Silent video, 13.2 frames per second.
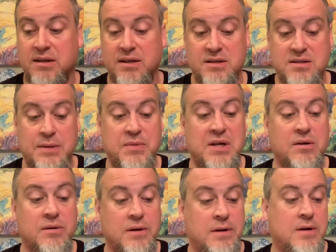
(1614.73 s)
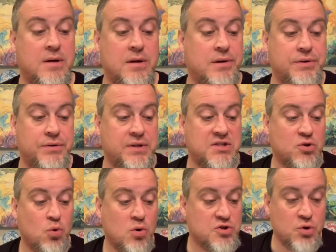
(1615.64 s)
this. I mean, this
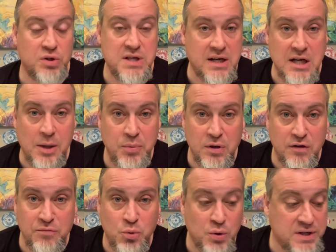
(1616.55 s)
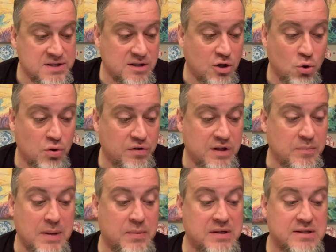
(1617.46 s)
score is only a couple of points lower than
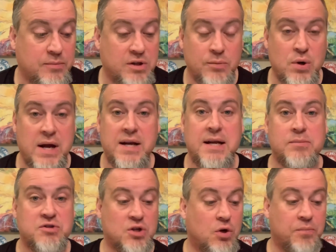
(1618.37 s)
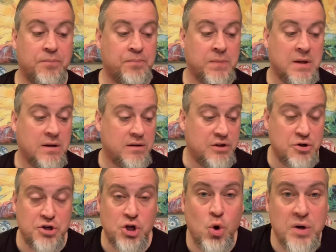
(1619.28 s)
maybe some of the brand names. So there
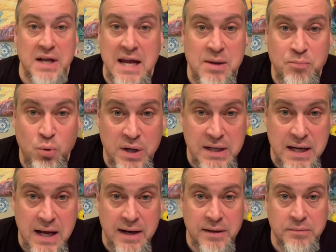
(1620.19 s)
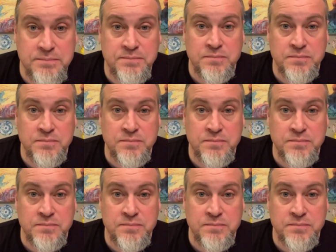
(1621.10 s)
you go, an 8.9